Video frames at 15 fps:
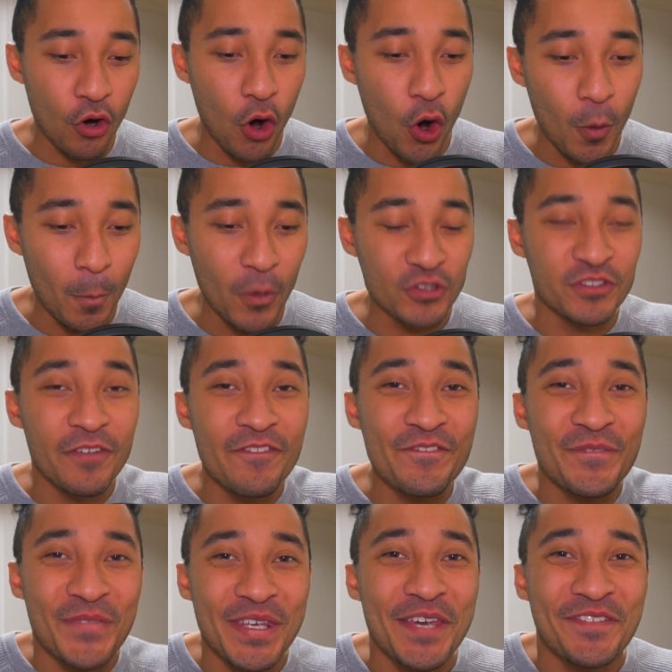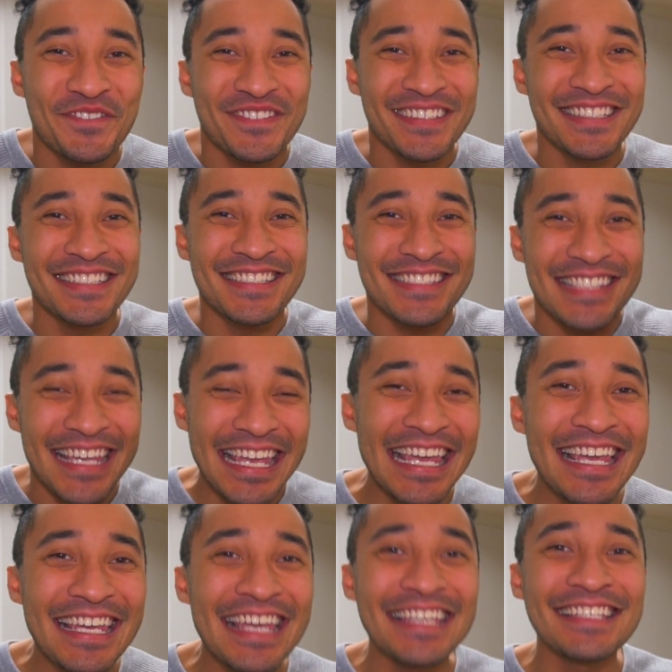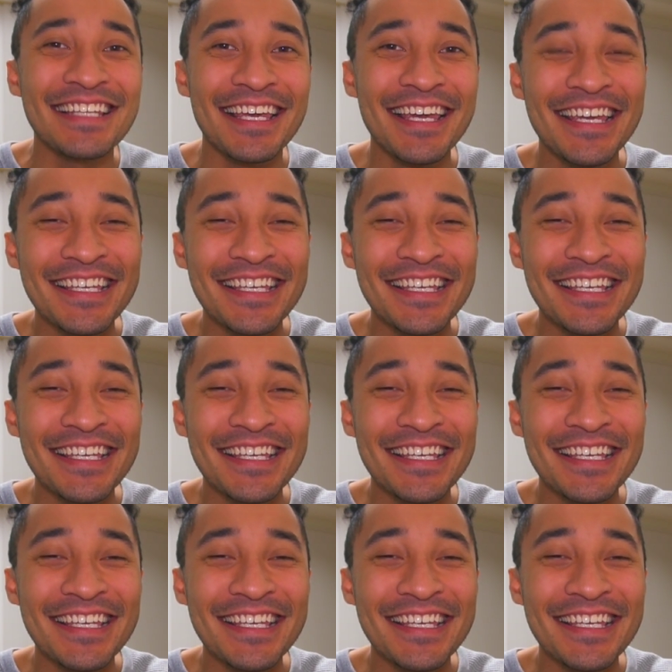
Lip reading: almost 15